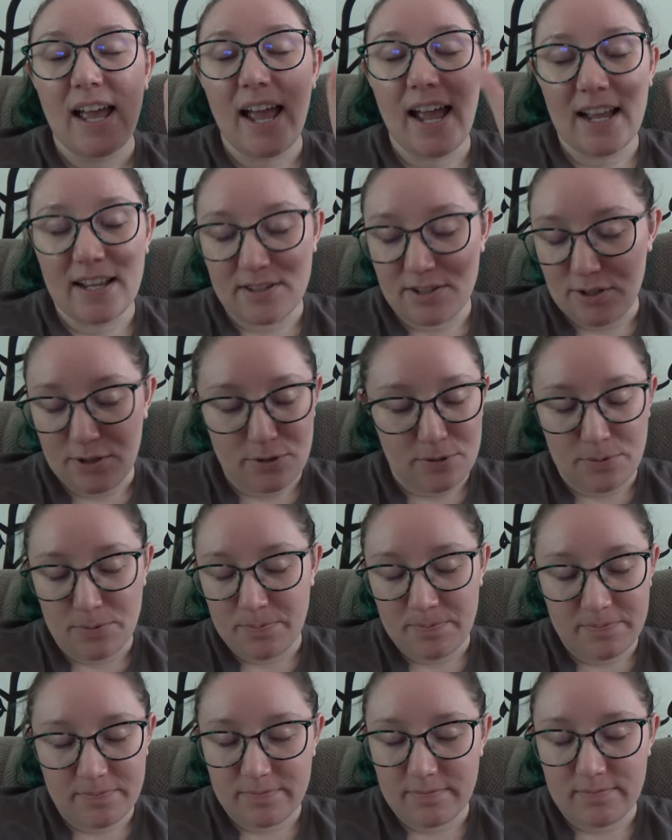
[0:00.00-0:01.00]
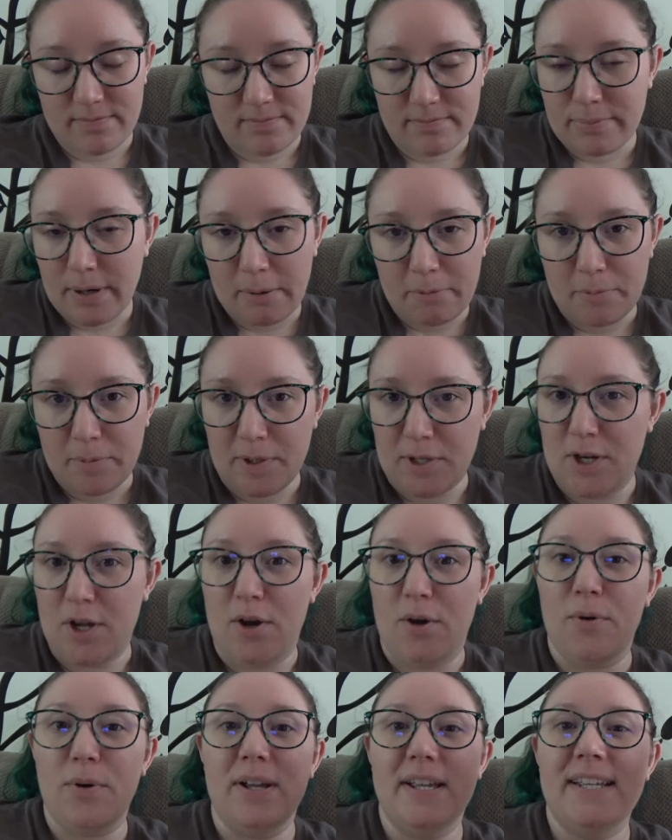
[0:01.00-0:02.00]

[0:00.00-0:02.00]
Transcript: as you probably know,